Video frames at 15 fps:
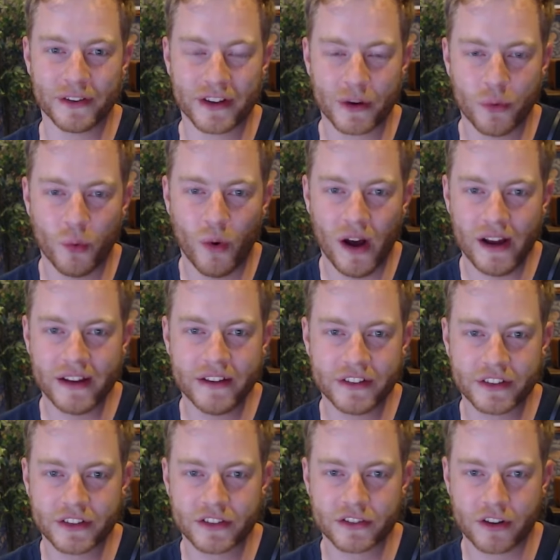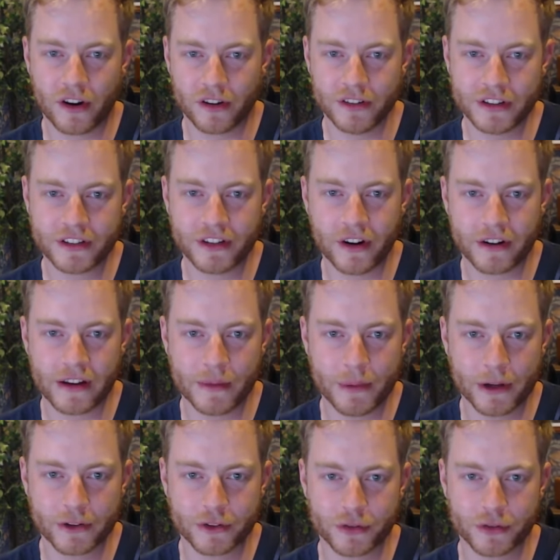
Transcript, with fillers: was like, why is Charlie talking about